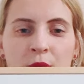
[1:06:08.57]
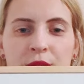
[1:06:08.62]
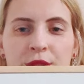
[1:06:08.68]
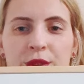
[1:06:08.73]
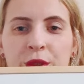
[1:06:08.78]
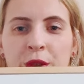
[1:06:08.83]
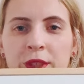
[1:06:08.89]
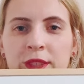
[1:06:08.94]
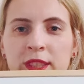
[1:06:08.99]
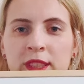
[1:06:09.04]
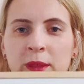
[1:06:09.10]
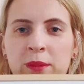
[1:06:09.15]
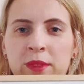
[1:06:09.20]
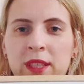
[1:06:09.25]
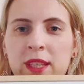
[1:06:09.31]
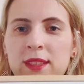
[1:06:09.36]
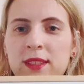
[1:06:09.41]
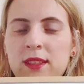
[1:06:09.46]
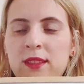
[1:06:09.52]

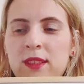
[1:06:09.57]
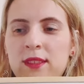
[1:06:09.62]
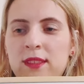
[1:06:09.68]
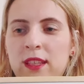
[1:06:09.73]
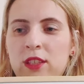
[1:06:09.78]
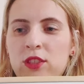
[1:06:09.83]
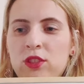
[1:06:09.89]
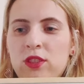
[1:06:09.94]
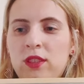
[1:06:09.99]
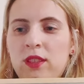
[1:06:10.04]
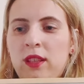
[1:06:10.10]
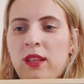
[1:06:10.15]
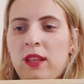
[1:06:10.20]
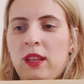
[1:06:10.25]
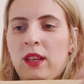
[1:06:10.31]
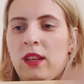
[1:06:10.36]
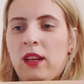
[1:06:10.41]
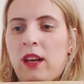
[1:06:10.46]
170 is actually